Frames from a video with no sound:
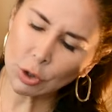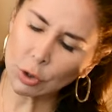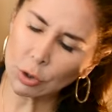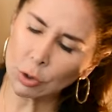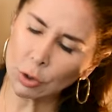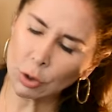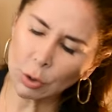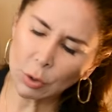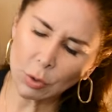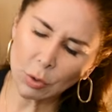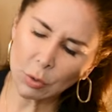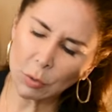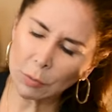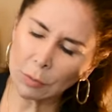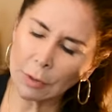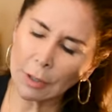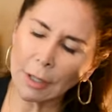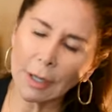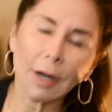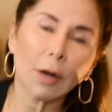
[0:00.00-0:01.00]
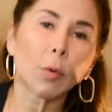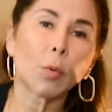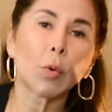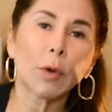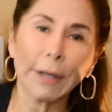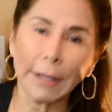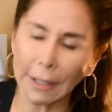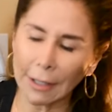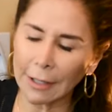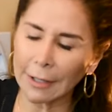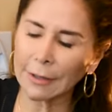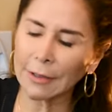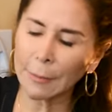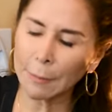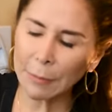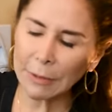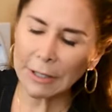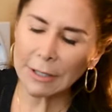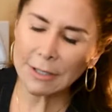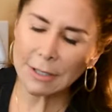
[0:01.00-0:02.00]
to awake, like the
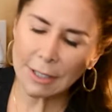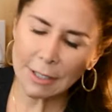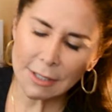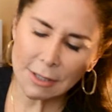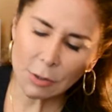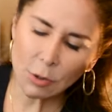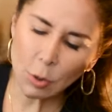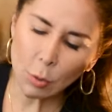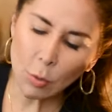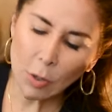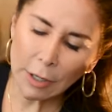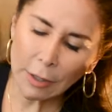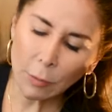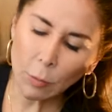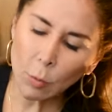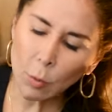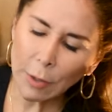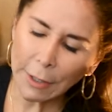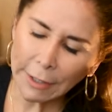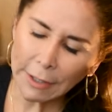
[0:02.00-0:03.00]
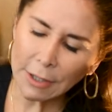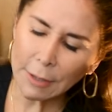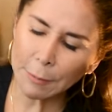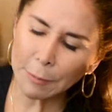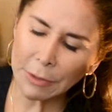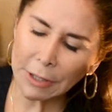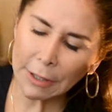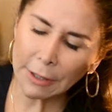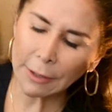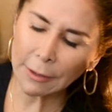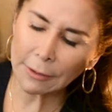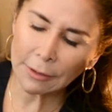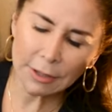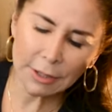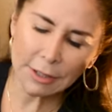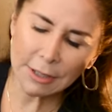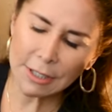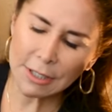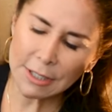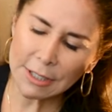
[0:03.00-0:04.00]
peel says, to awake
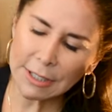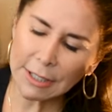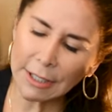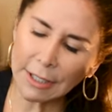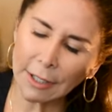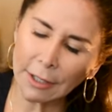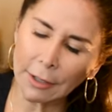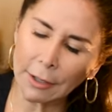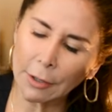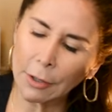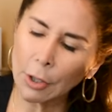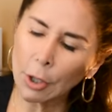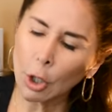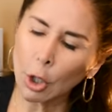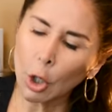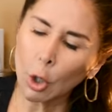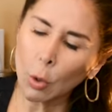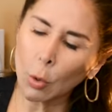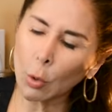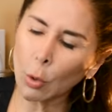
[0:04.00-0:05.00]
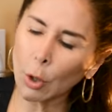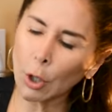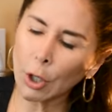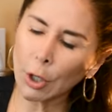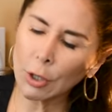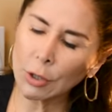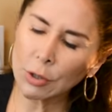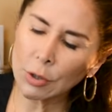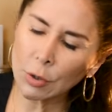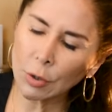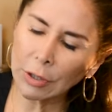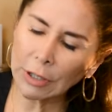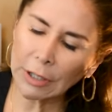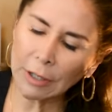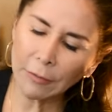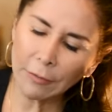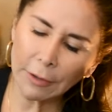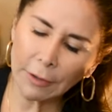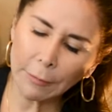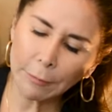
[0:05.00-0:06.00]
the skin, or to
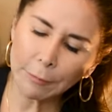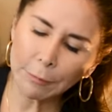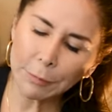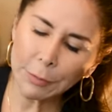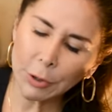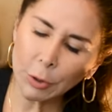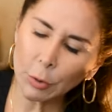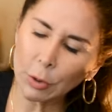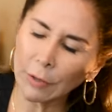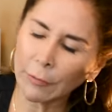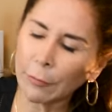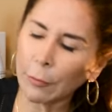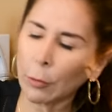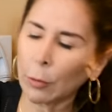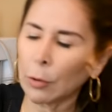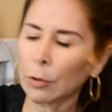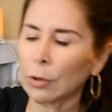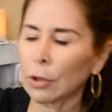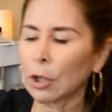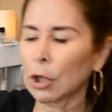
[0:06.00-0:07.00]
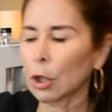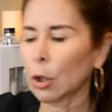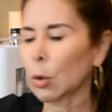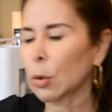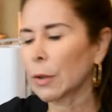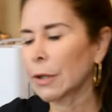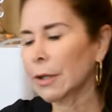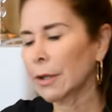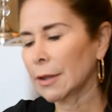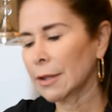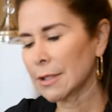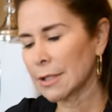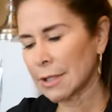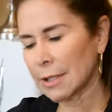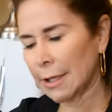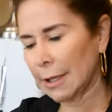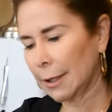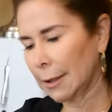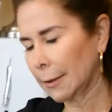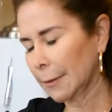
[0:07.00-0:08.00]
give a beautiful glow in the
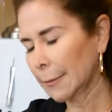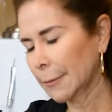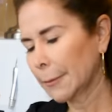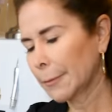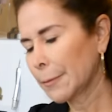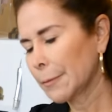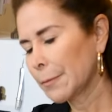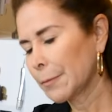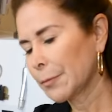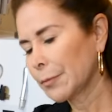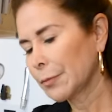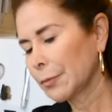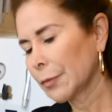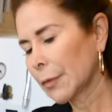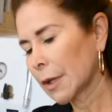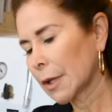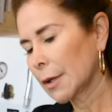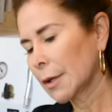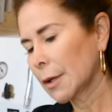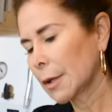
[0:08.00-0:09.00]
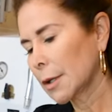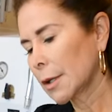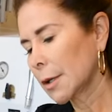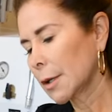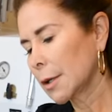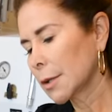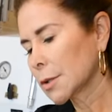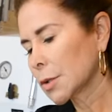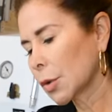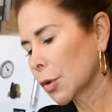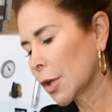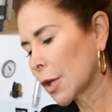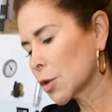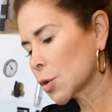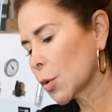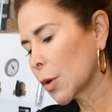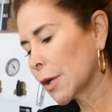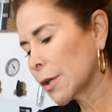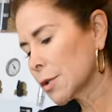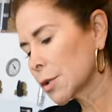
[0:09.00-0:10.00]
skin. So
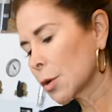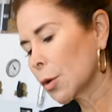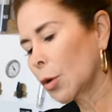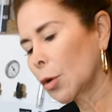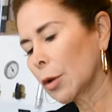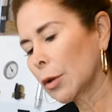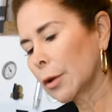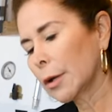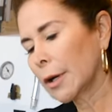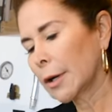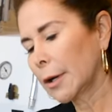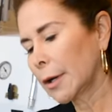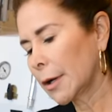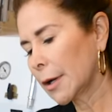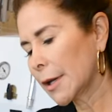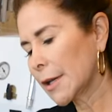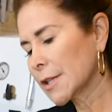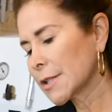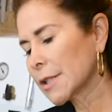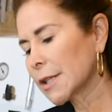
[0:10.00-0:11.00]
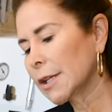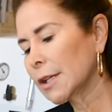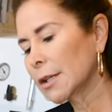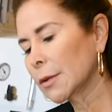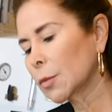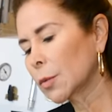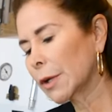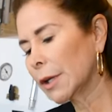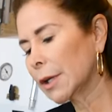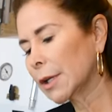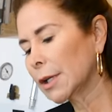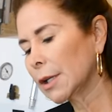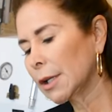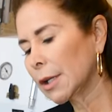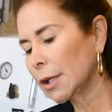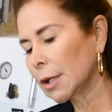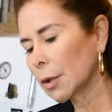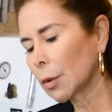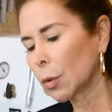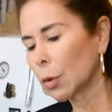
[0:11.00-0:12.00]
that's why it's called skin
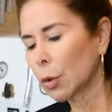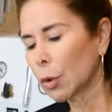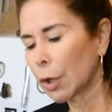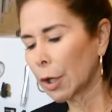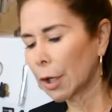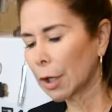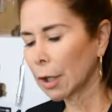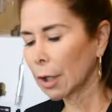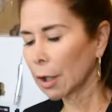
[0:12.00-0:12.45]
awakening or